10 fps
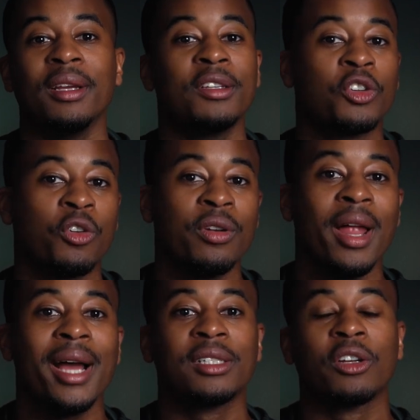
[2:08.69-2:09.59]

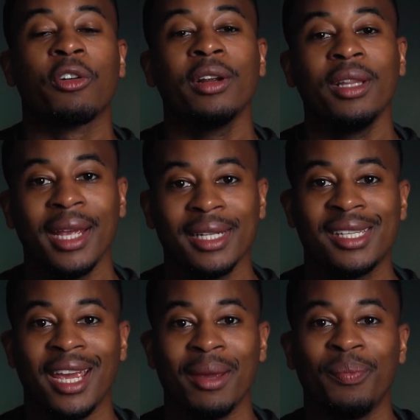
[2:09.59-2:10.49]
scrutinize the current
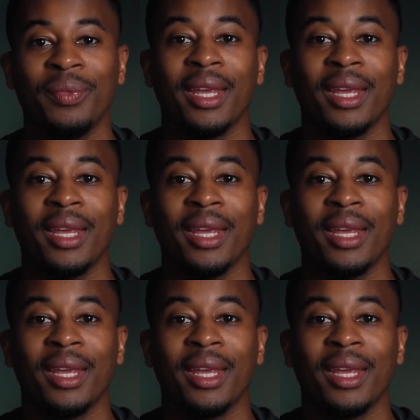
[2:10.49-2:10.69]
landscape,